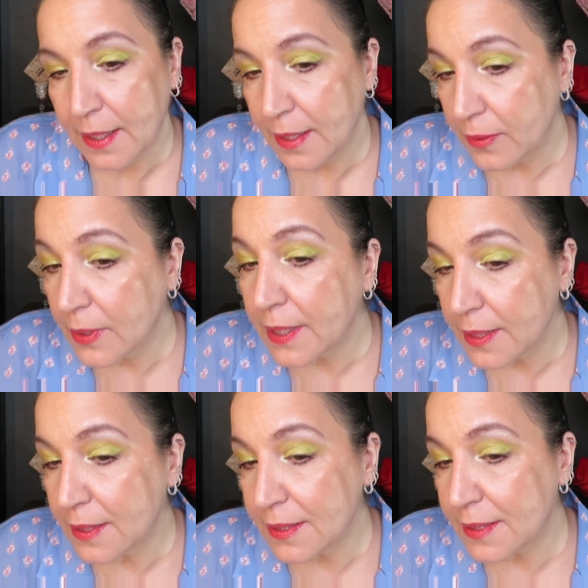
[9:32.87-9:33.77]
You know
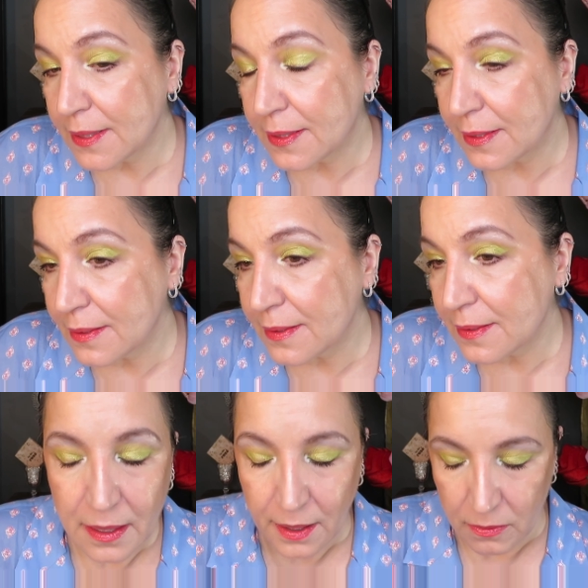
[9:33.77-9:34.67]
what? This is
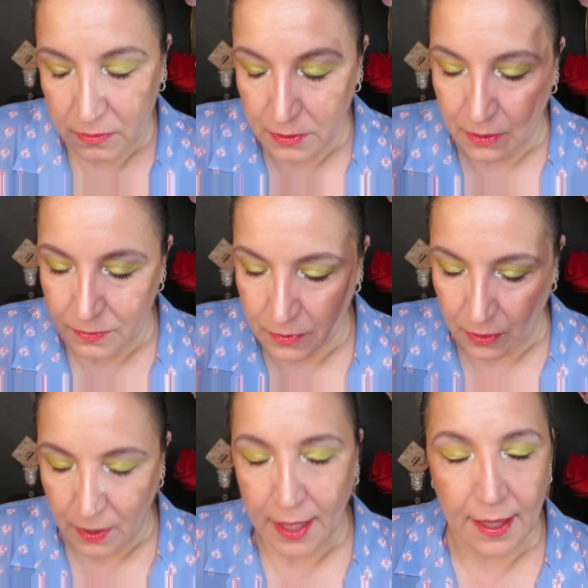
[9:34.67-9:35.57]
no.
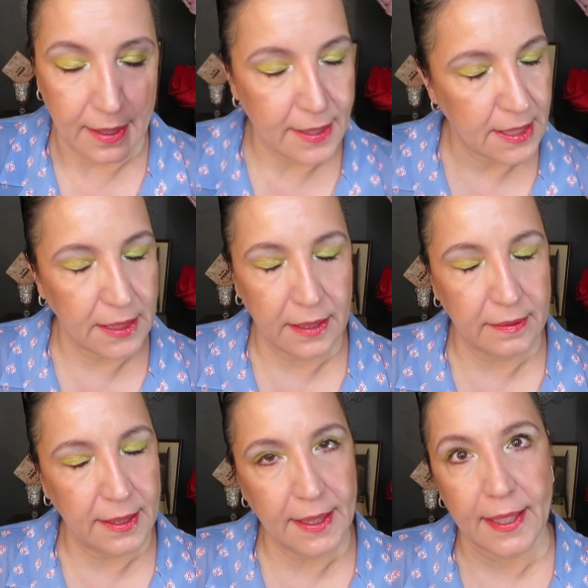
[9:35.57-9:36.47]
I gotta
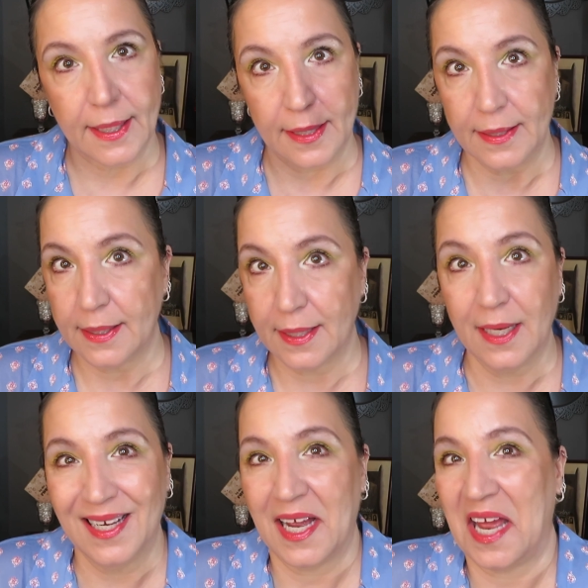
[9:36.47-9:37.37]
declutter it. I gotta
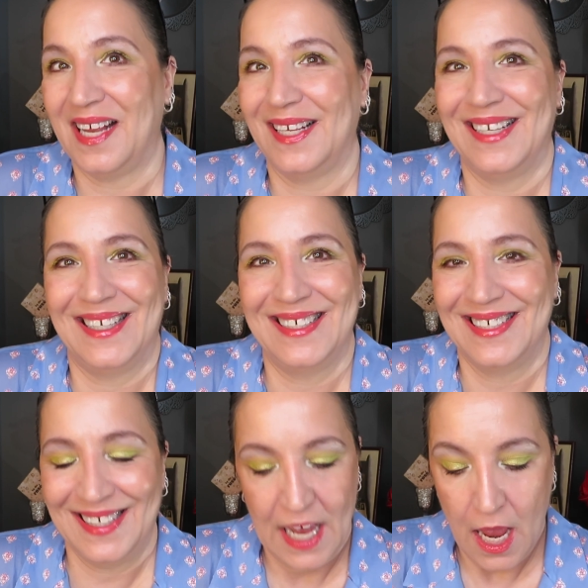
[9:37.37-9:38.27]
declutter.
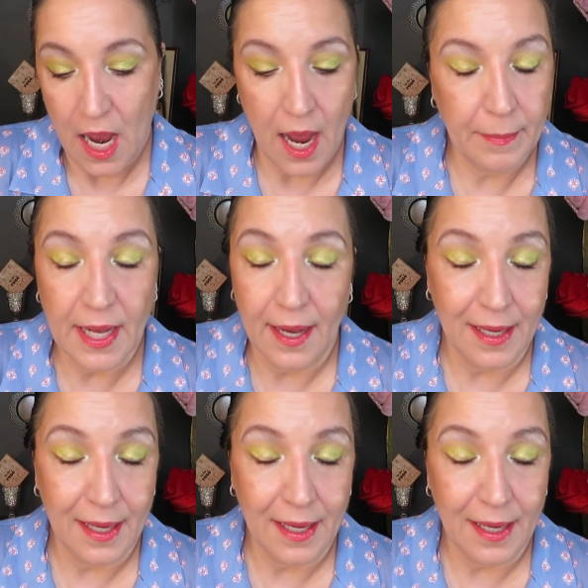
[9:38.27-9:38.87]
I'm